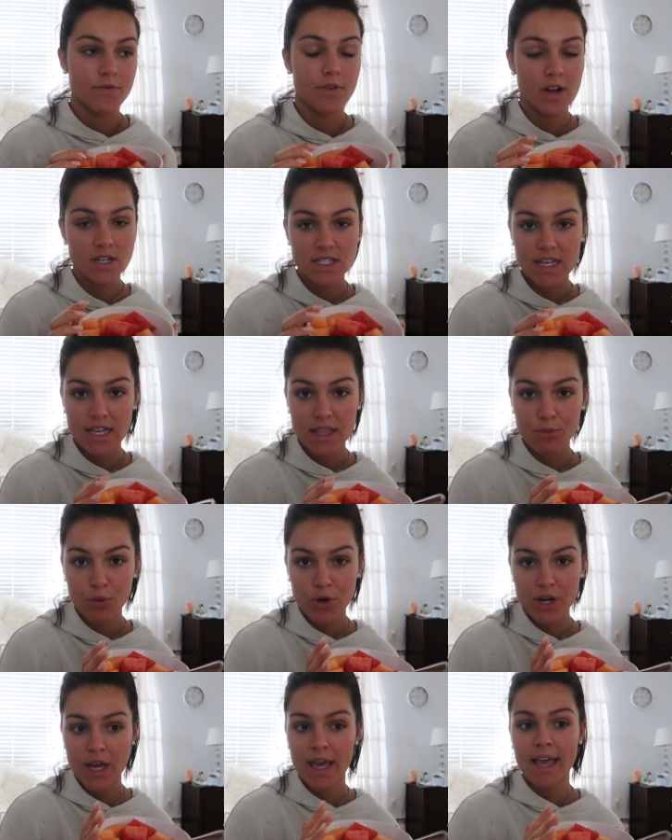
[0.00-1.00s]
first thing in the
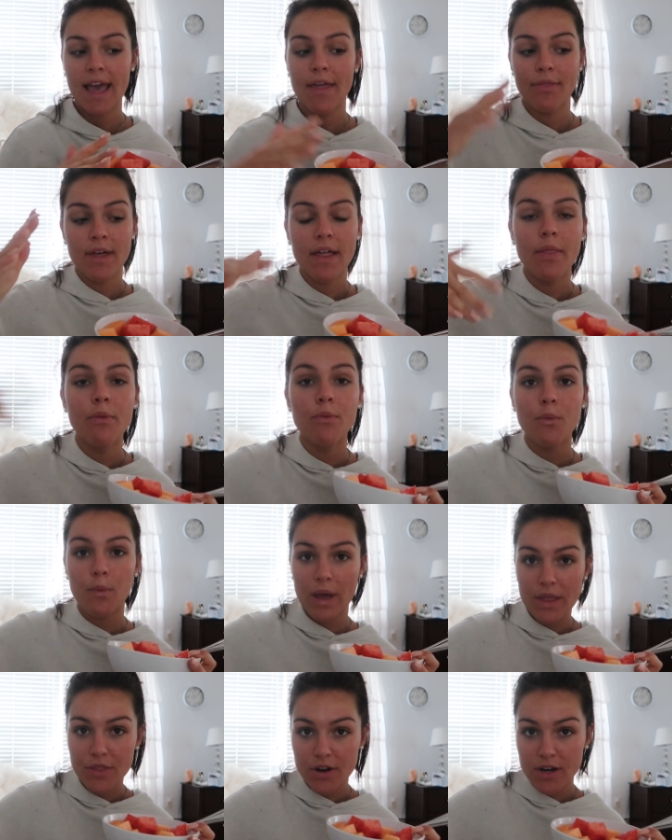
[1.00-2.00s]
morning and then
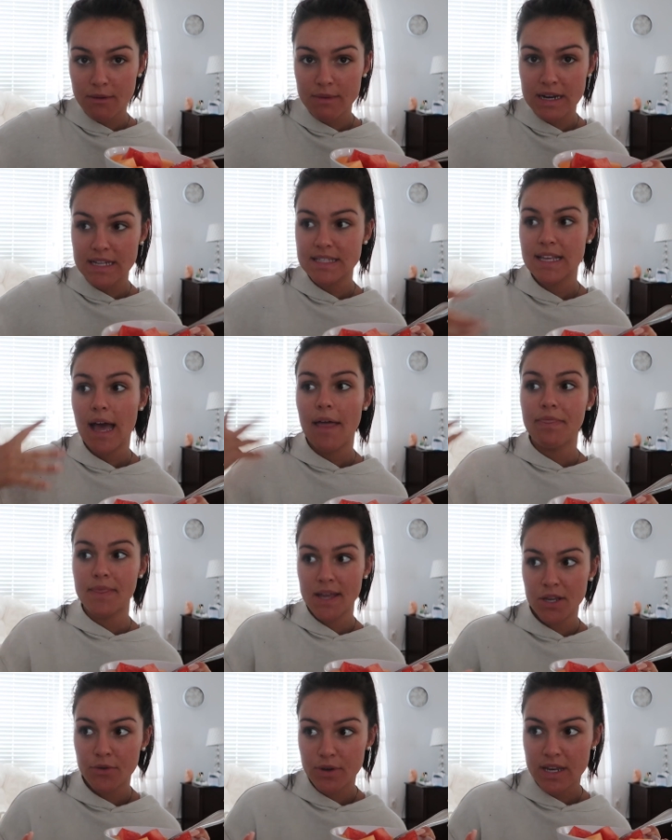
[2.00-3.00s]
wait 30 minutes
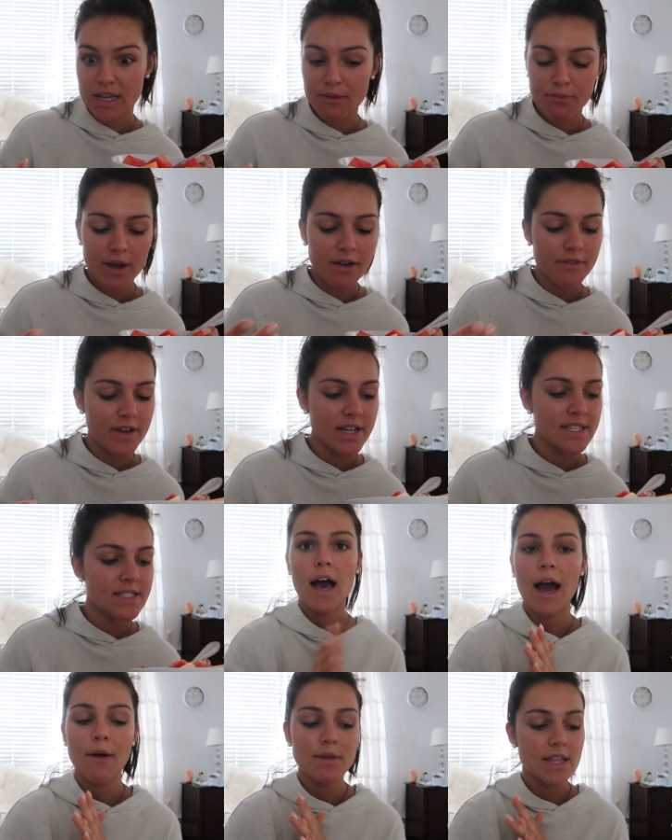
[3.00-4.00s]
and then you can eat
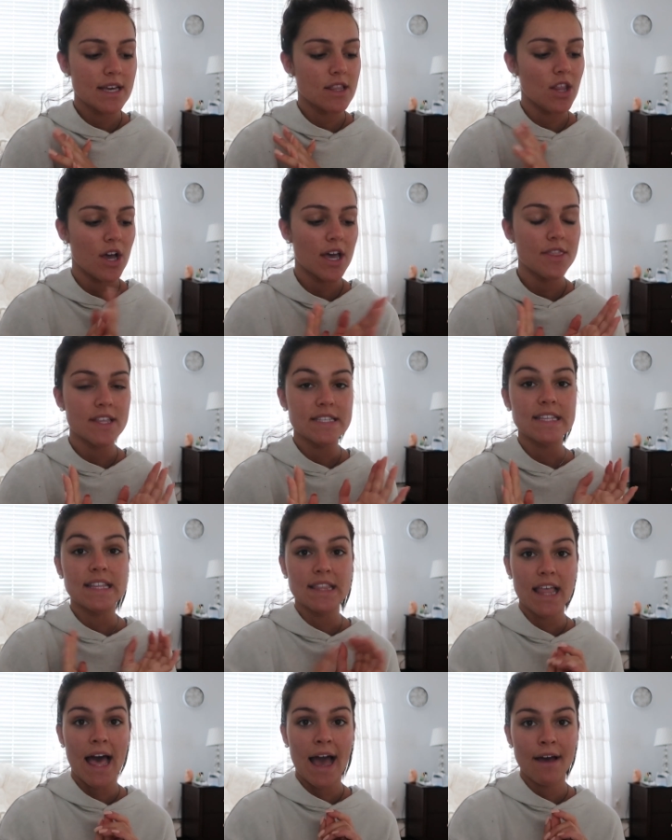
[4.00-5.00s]
breakfast. I would like look at this
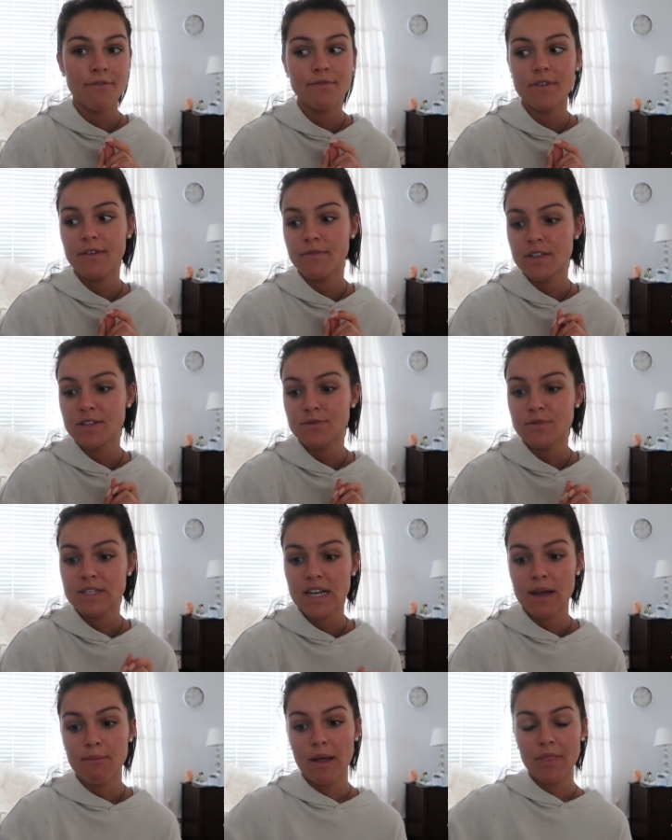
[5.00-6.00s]
and laugh if this
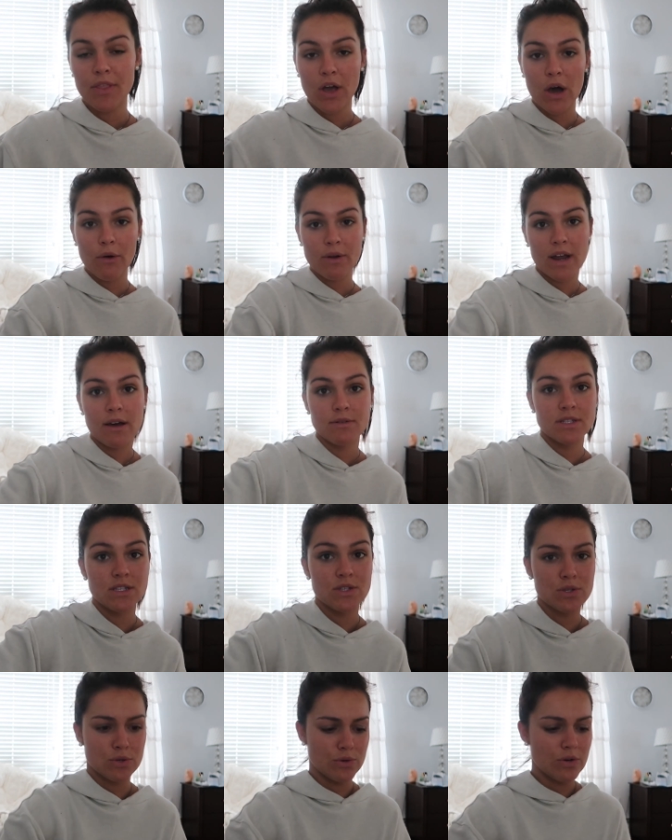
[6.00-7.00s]
was like a month ago when I was
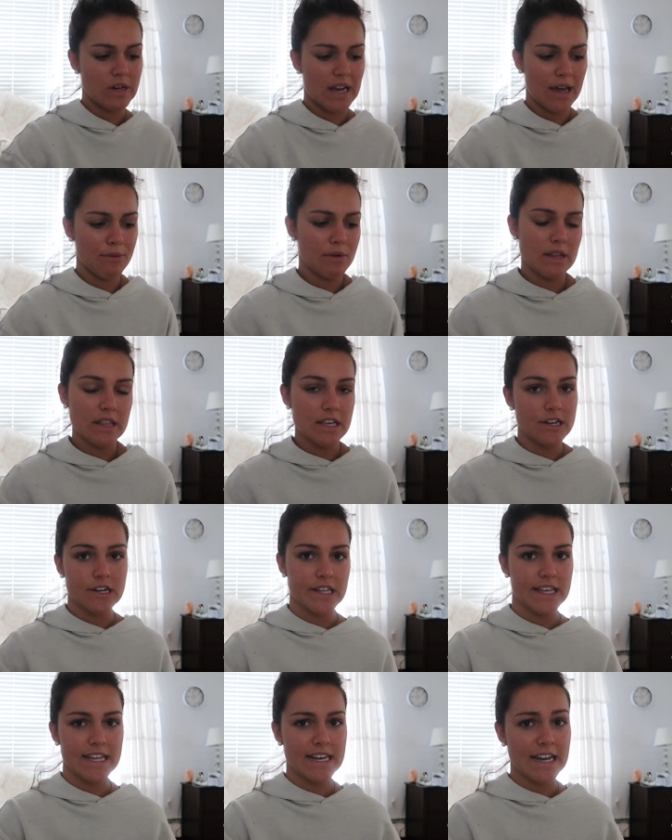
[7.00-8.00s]
in school and I would
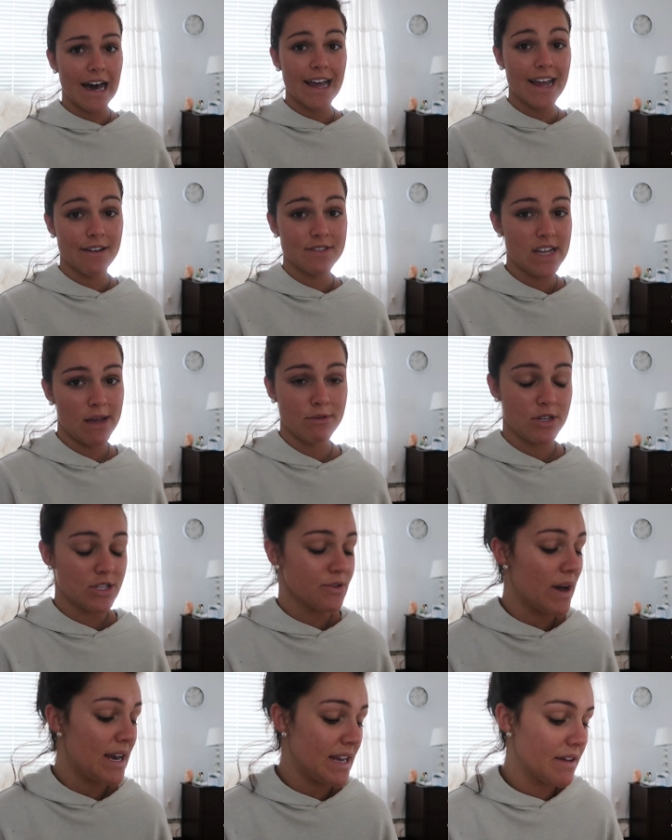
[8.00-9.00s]
literally not have time to
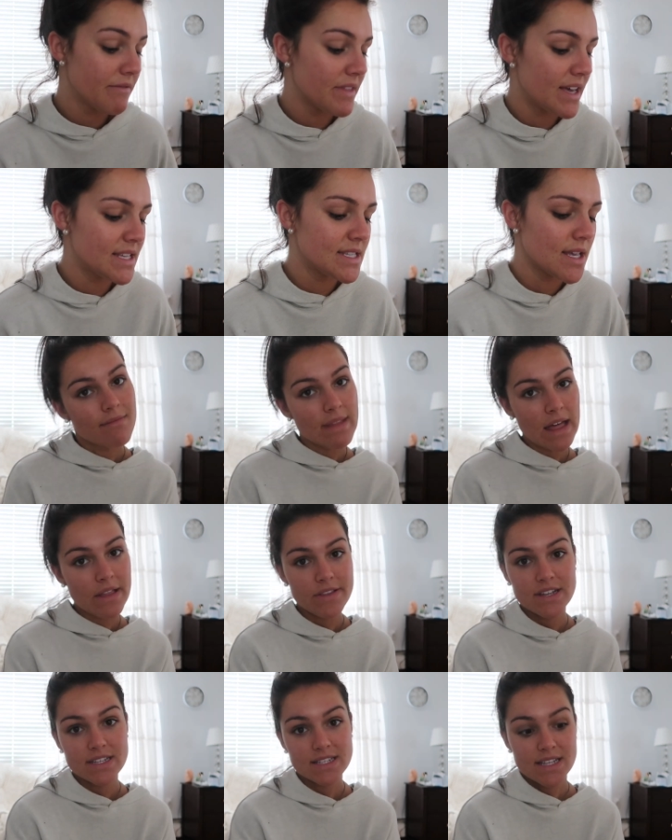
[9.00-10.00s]
do any of this. Now
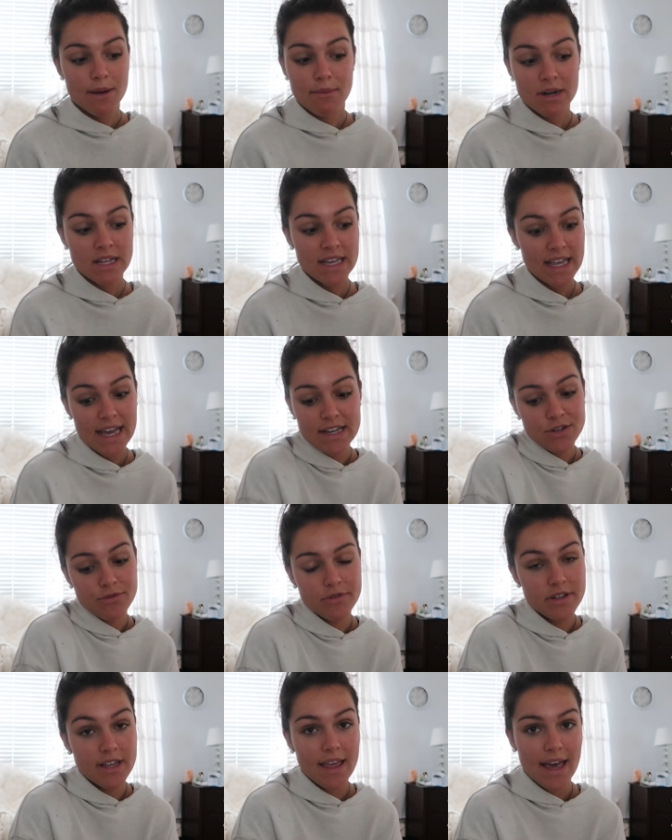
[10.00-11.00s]
that it's summer, like I
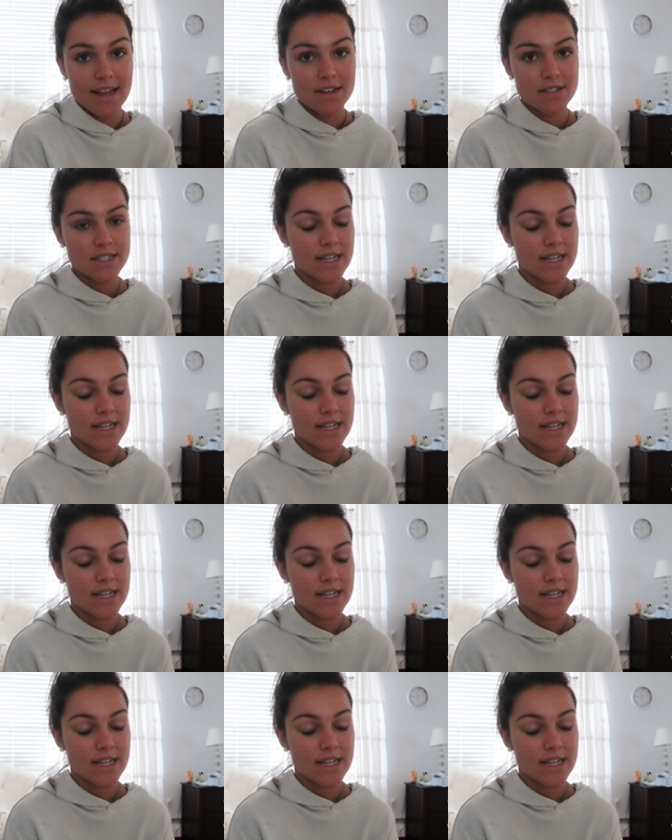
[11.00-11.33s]
totally can,